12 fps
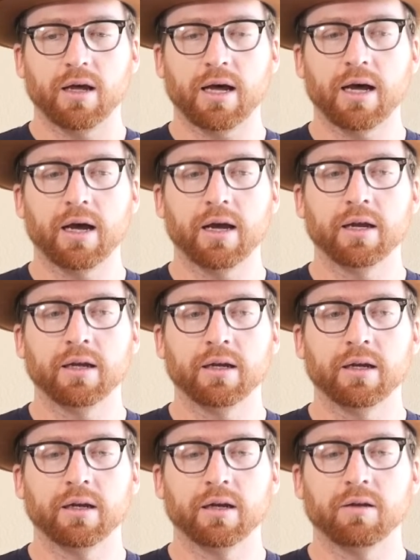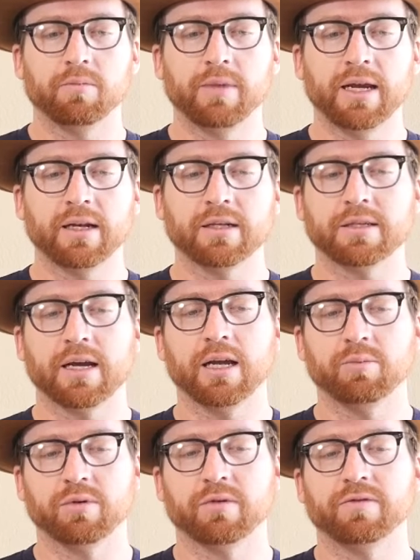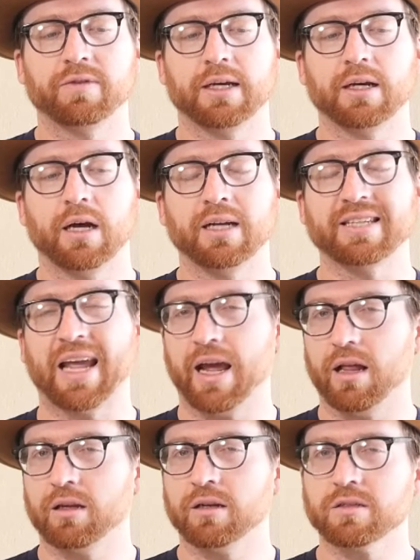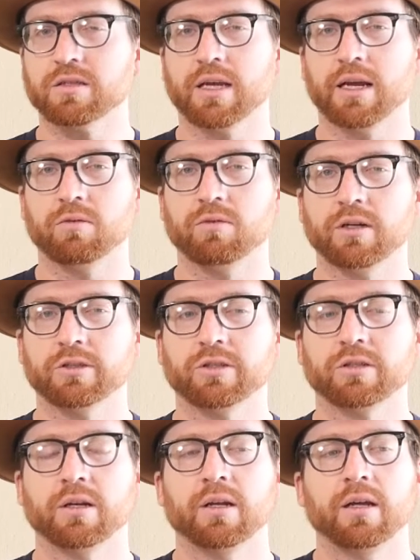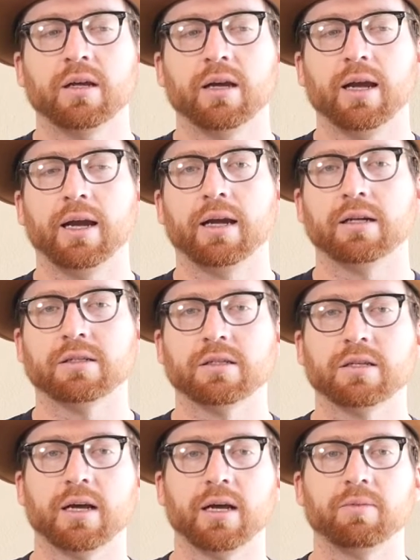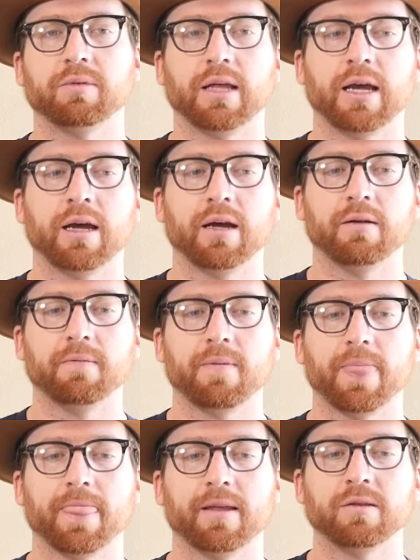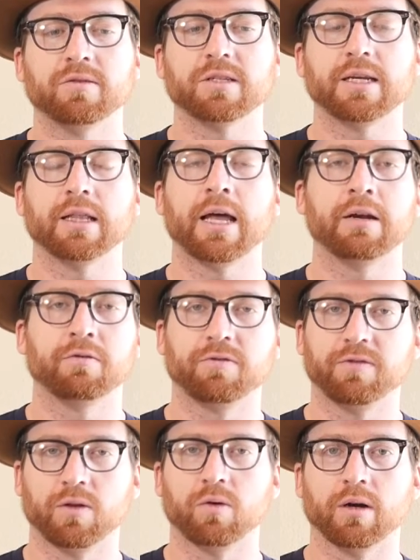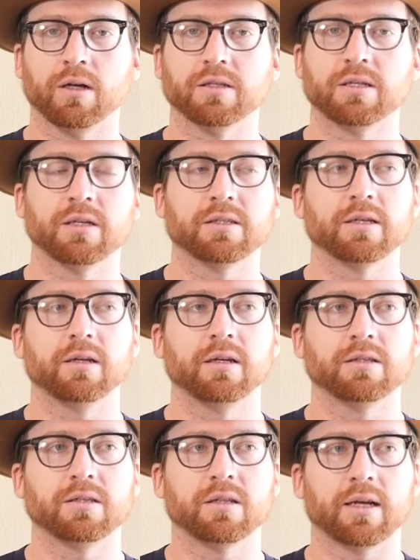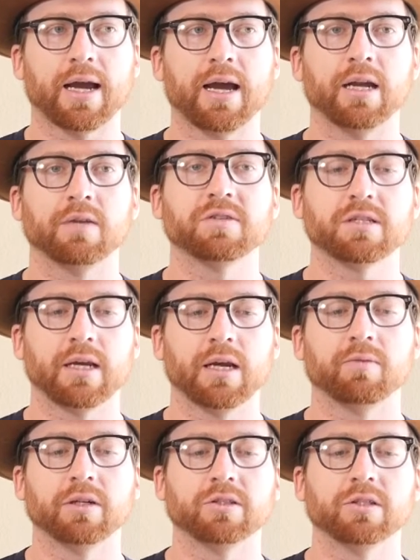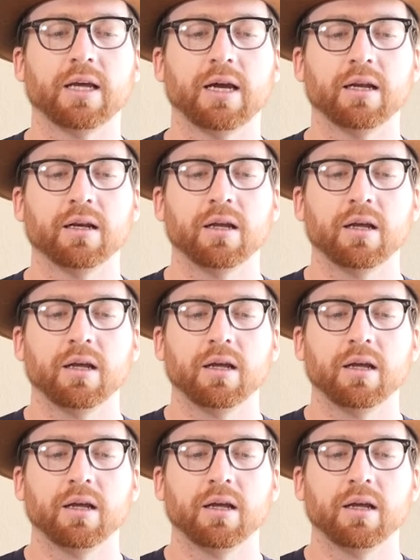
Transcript: I made a type of Italian sandwich, and it's a type that you see a lot in Florence, and it's the kind of sandwich that